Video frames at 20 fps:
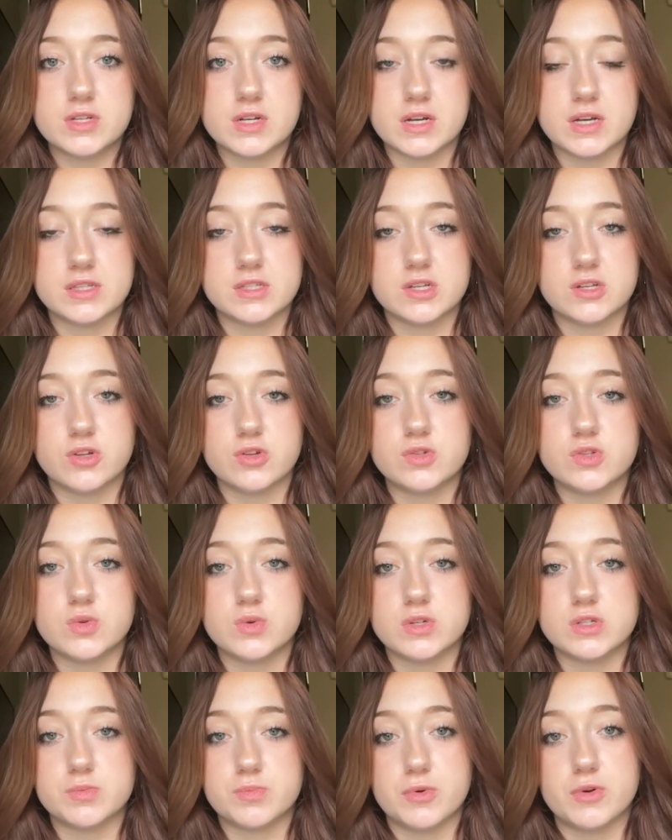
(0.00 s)
to continue to
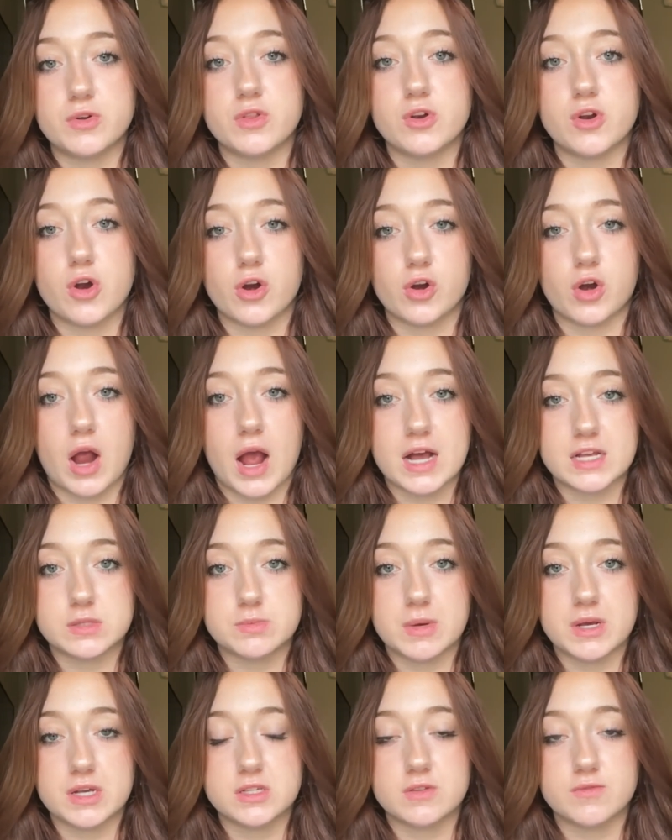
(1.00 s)
explore the darker
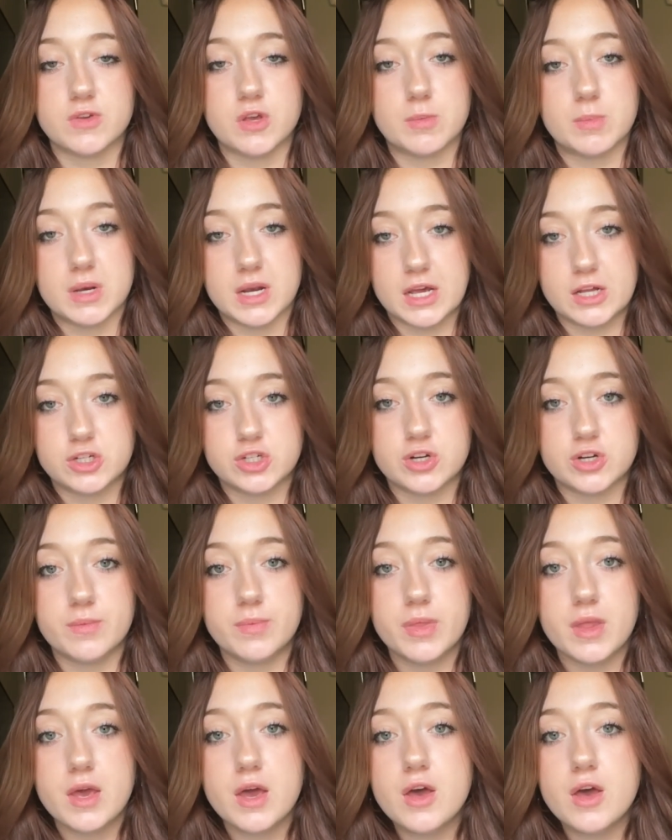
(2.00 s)
aspects of human nature